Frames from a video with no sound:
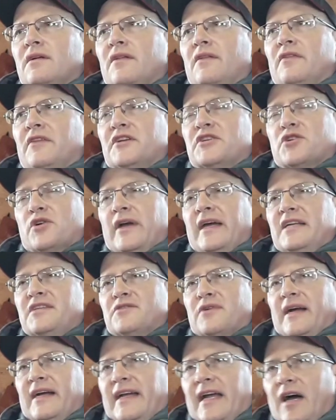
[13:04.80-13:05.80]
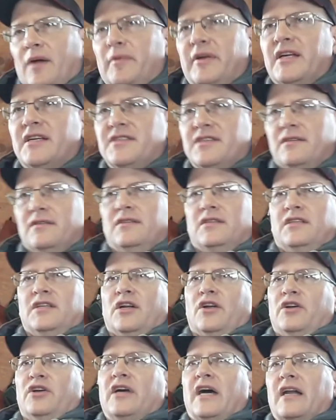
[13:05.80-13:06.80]
the trades right now because,
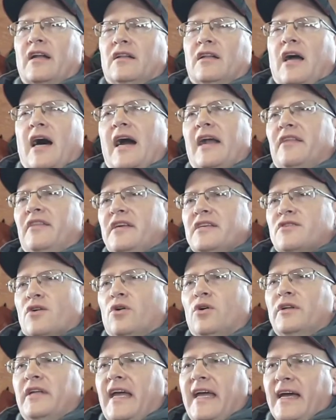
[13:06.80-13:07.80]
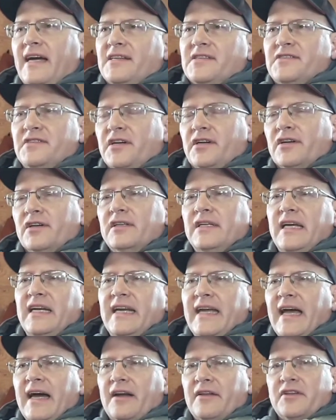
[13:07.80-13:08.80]
you got a lot of these old hands that are
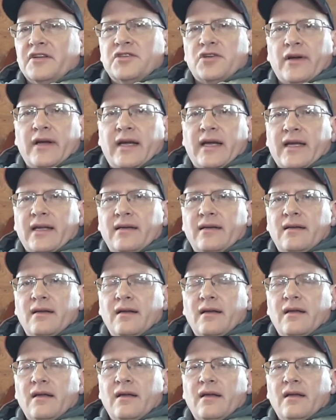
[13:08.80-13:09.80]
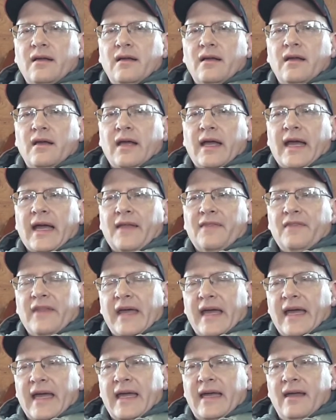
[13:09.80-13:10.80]
getting out of the trade, and
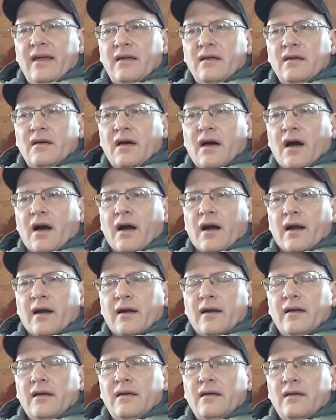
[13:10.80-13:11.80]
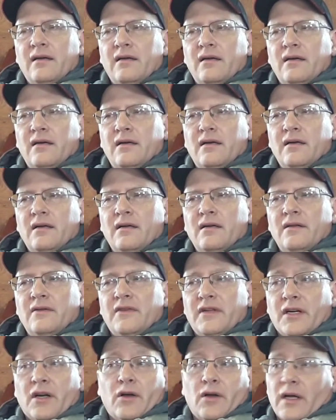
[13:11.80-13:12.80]
they are,
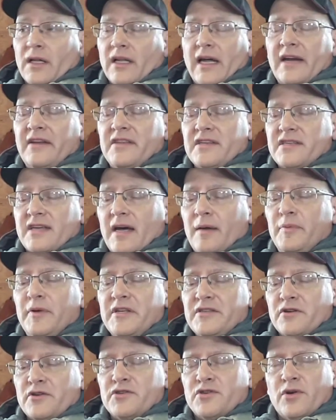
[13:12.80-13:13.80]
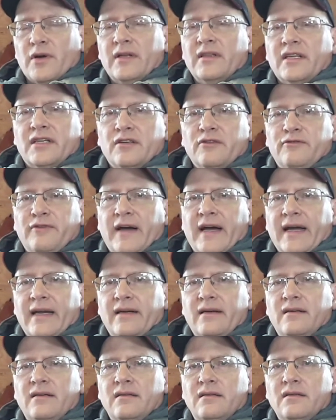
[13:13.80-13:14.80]
a lot of these companies are struggling to
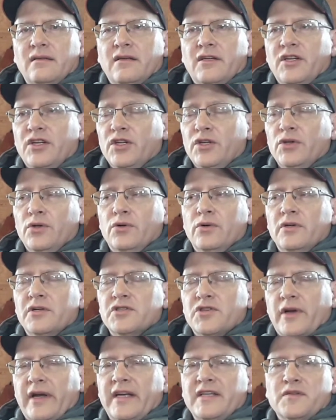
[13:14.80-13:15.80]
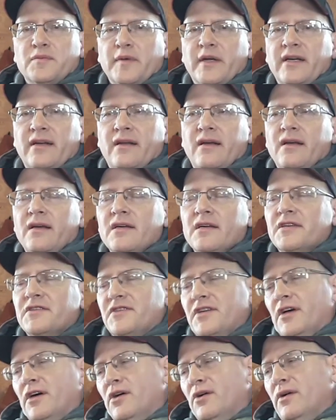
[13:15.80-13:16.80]
find new tradesmen.
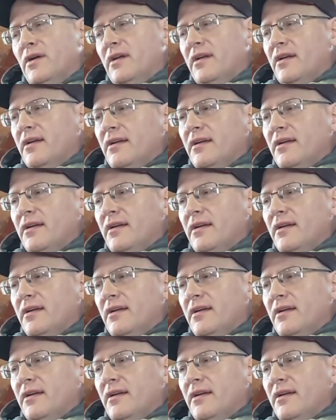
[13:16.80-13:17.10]
So